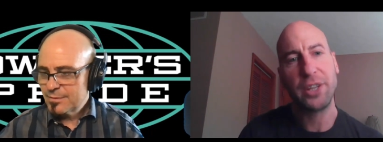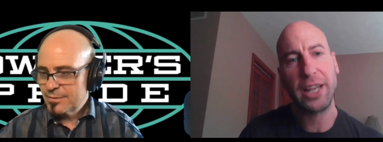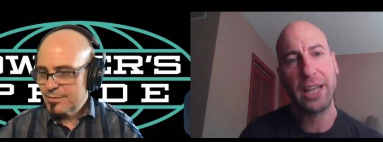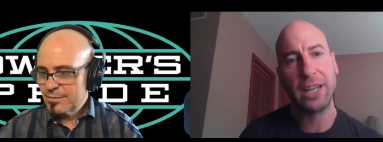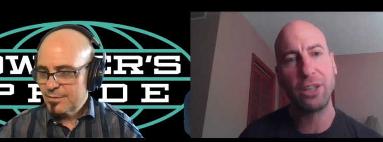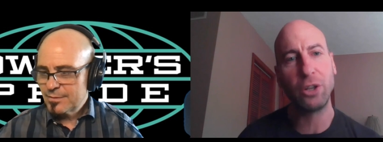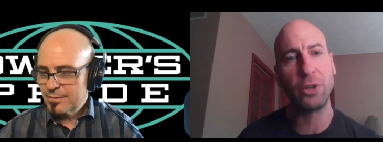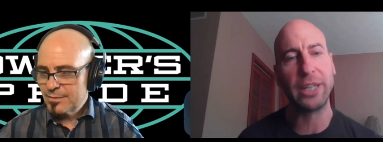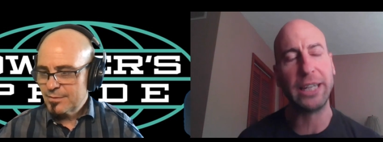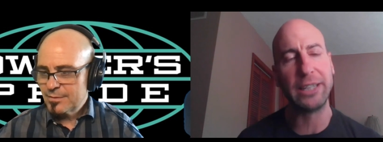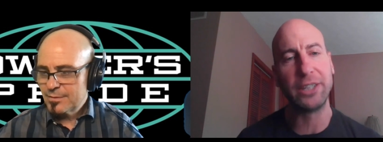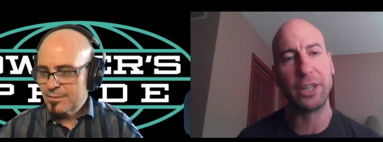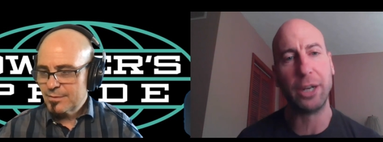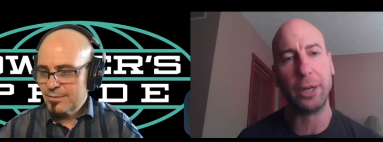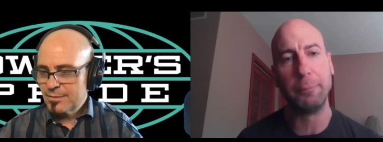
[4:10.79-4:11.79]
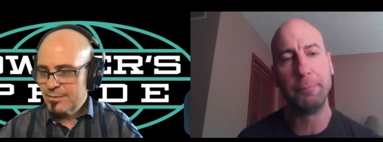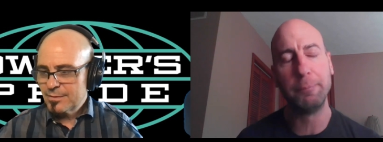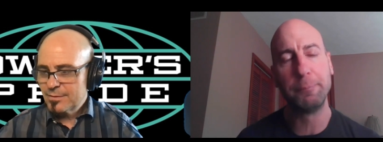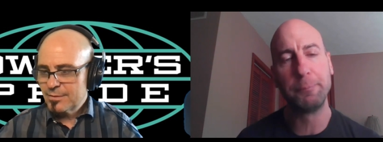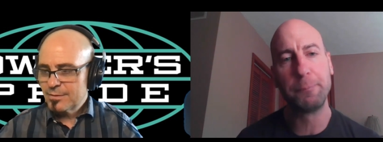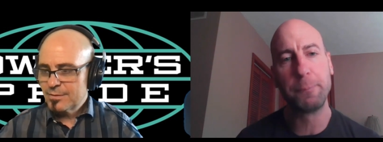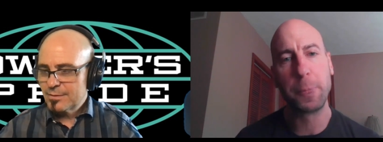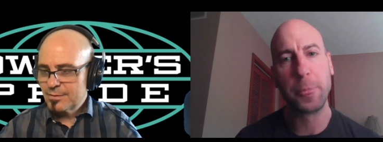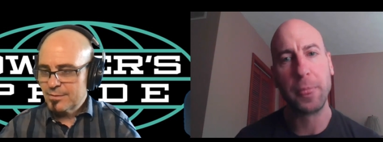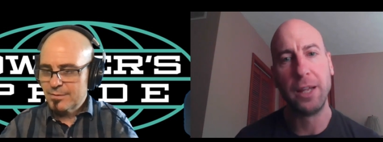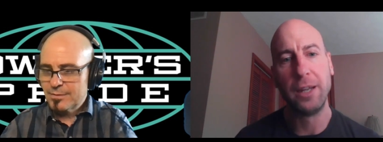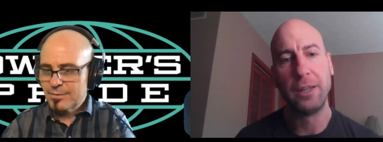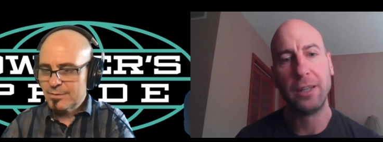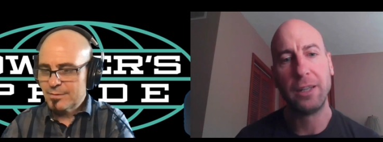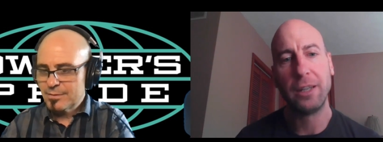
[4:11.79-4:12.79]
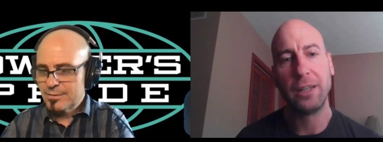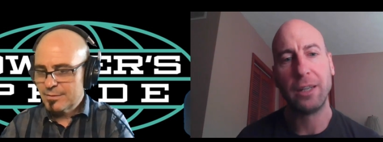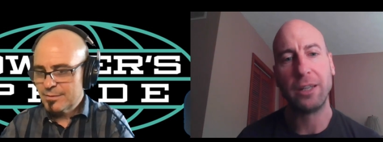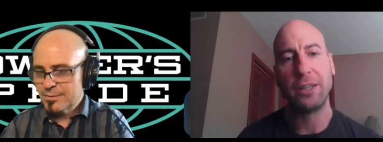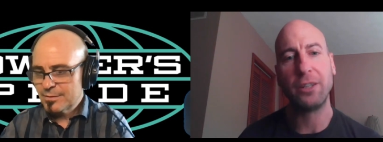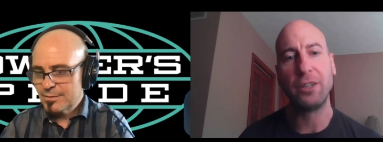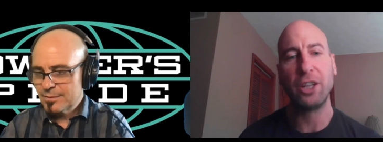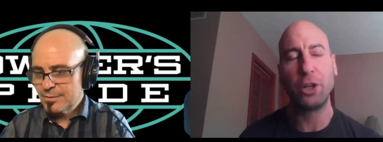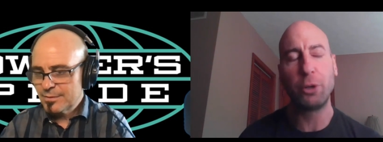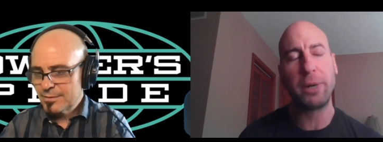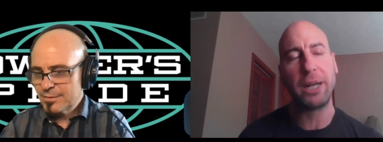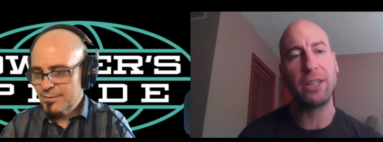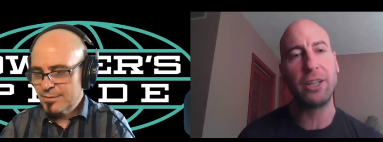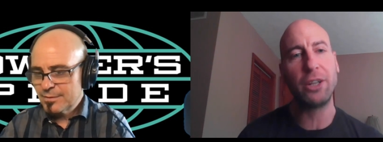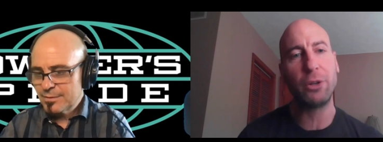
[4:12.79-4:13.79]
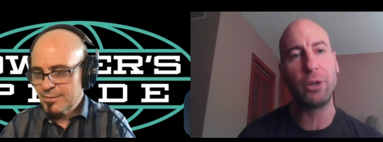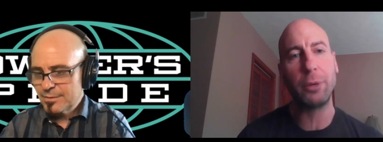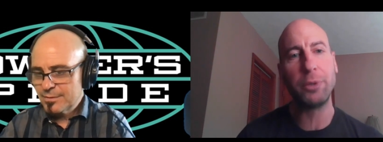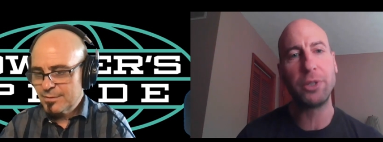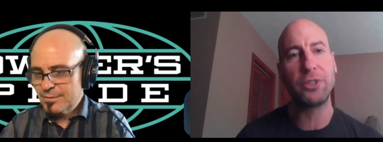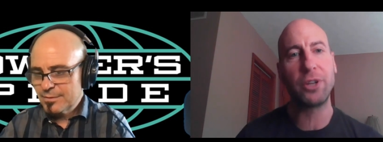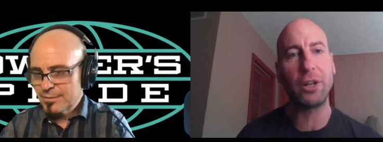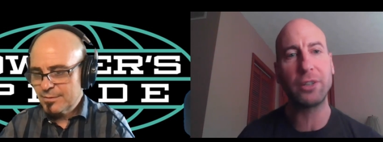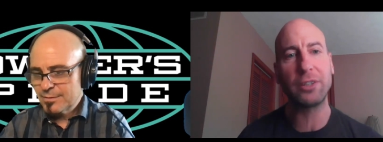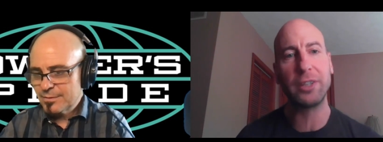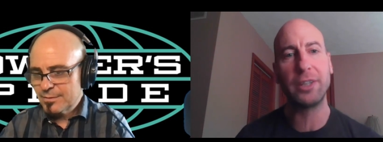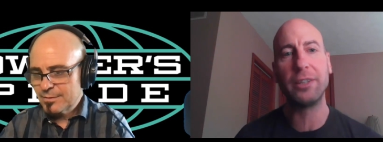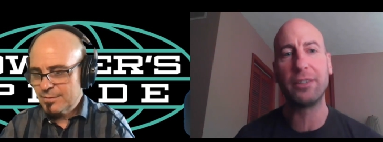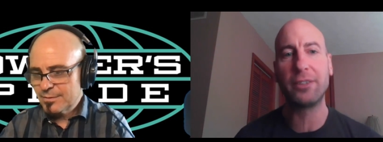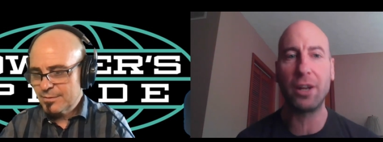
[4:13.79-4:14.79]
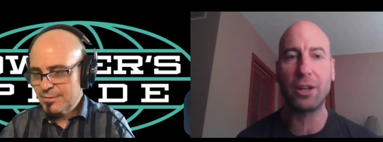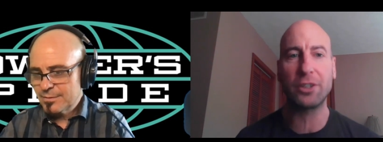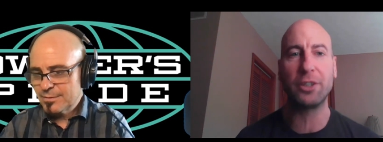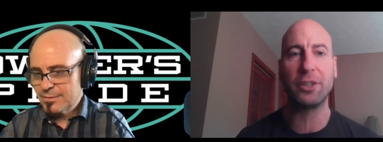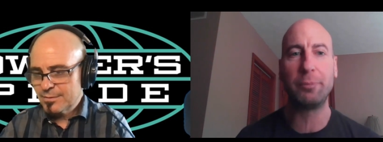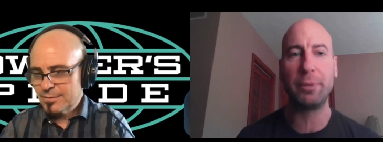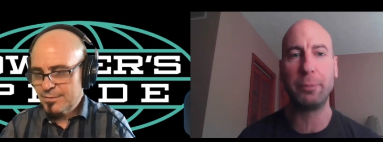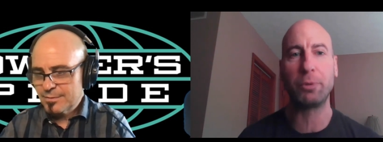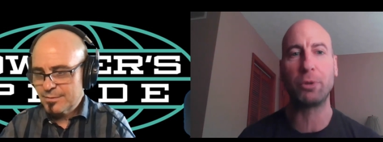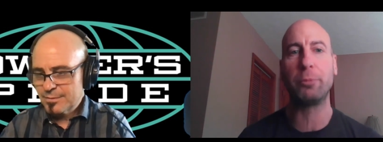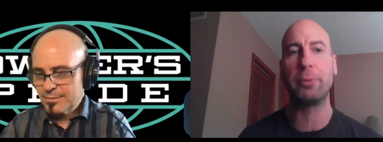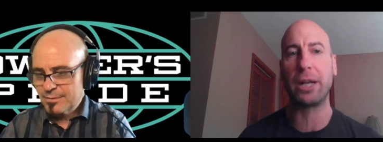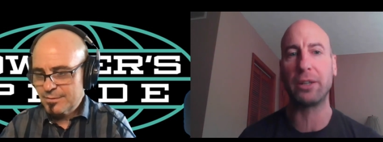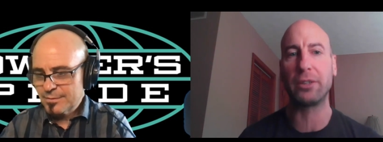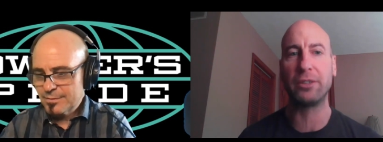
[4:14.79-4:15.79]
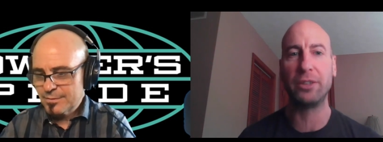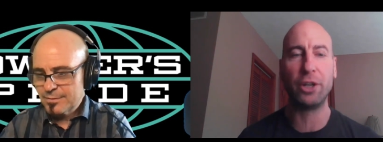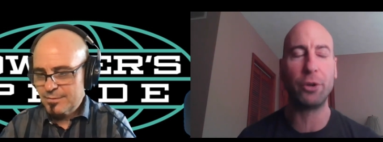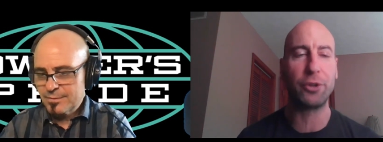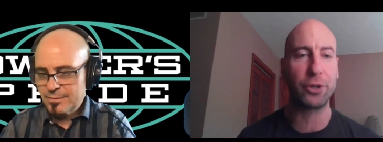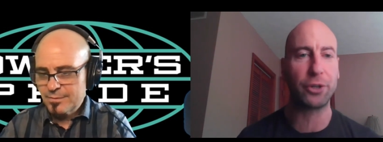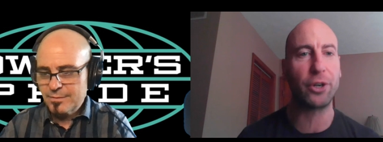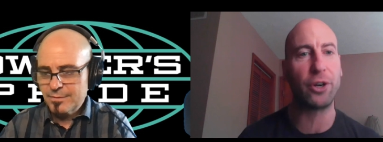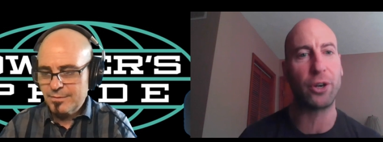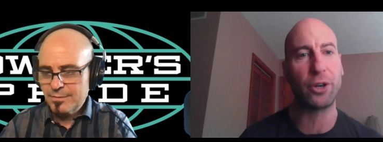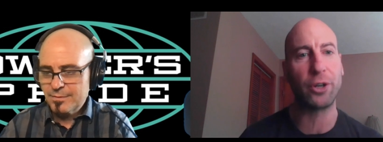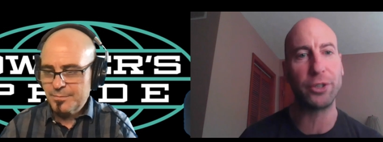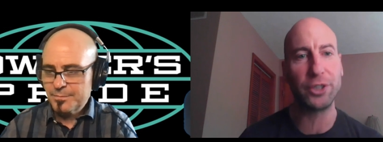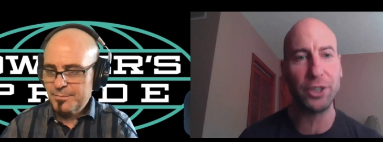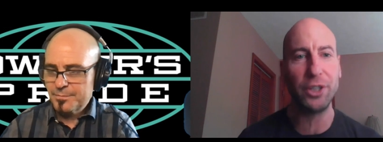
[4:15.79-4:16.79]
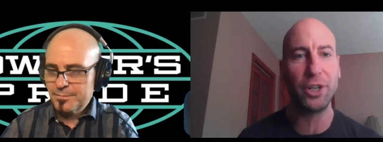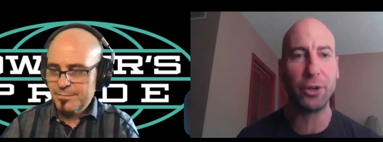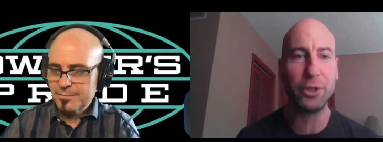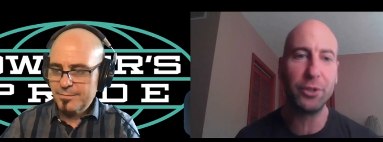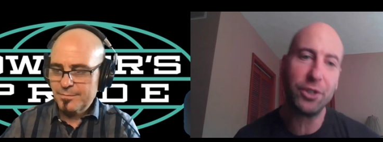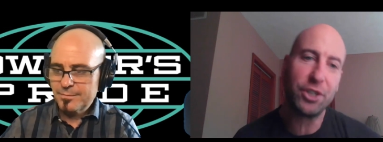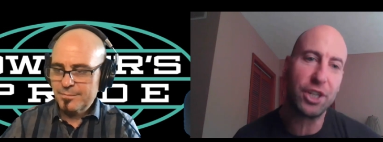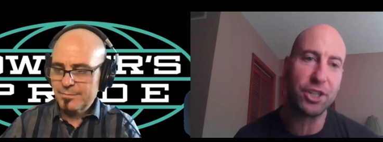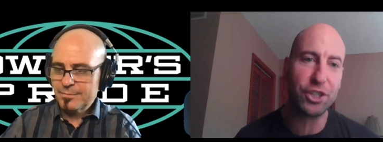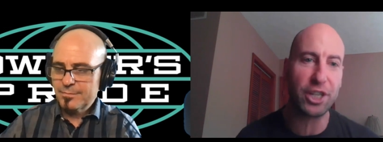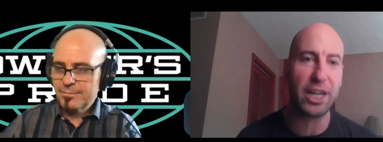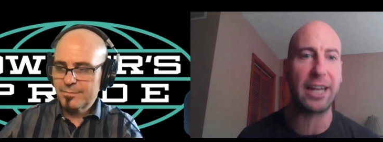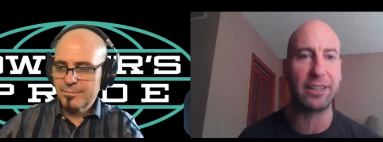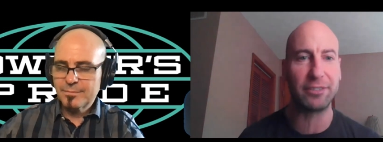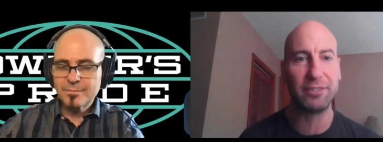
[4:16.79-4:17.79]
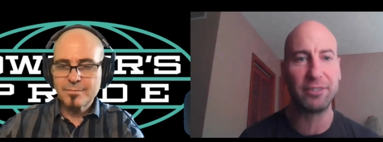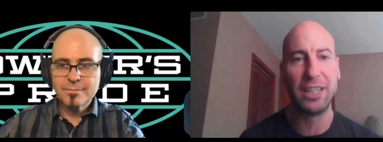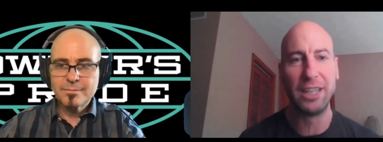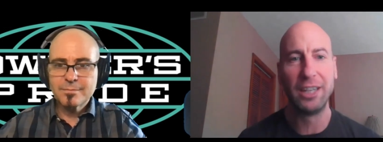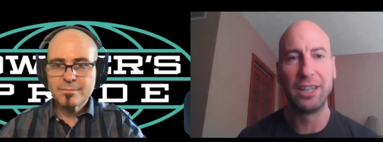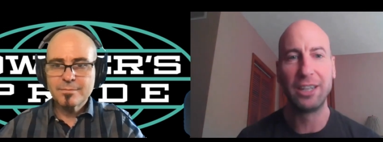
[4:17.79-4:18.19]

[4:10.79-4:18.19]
Speaker 1: So they had a little income. And little by little, I would talk to the, talk to the people about, you know, their cars, you know, you chit chat